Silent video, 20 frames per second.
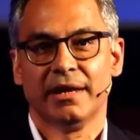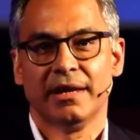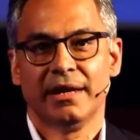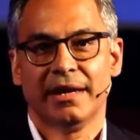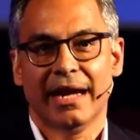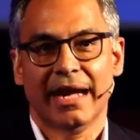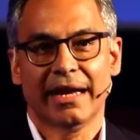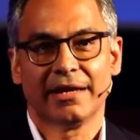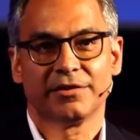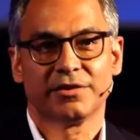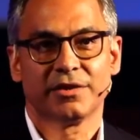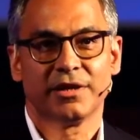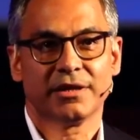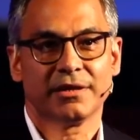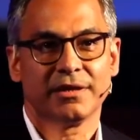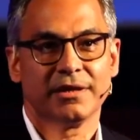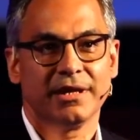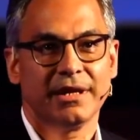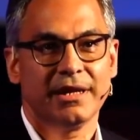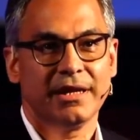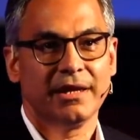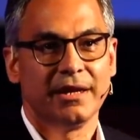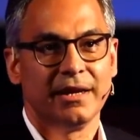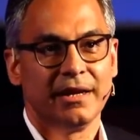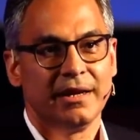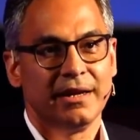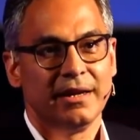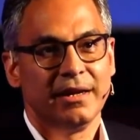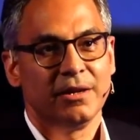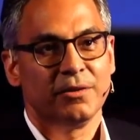And certainly,
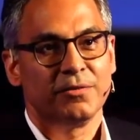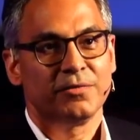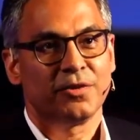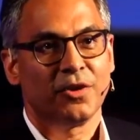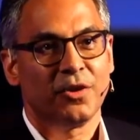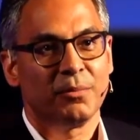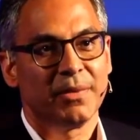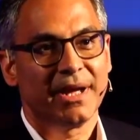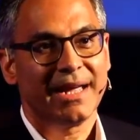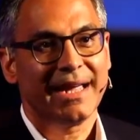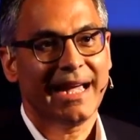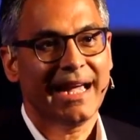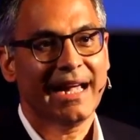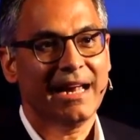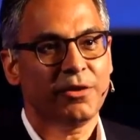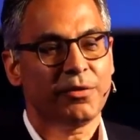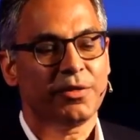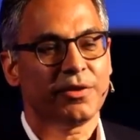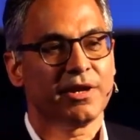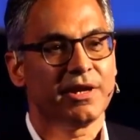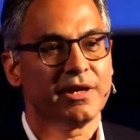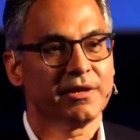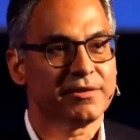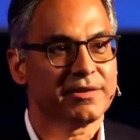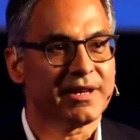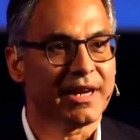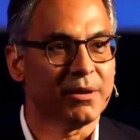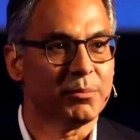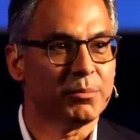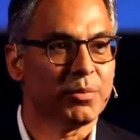from a healthcare
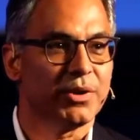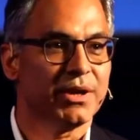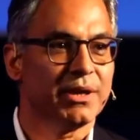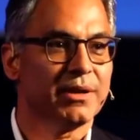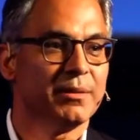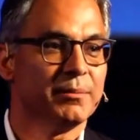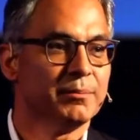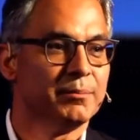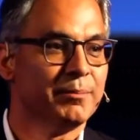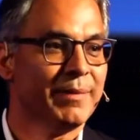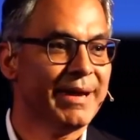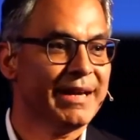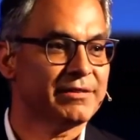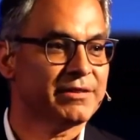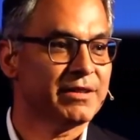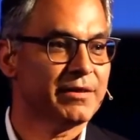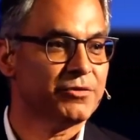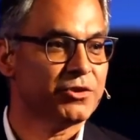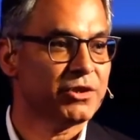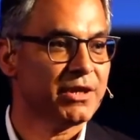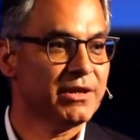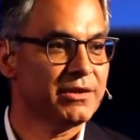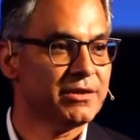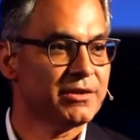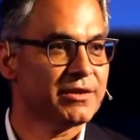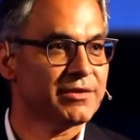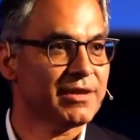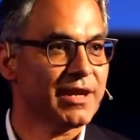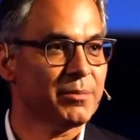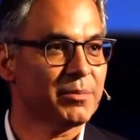standpoint, massive
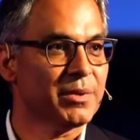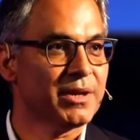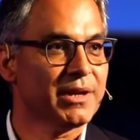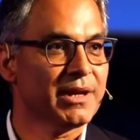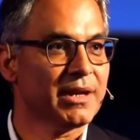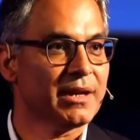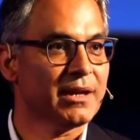changes happening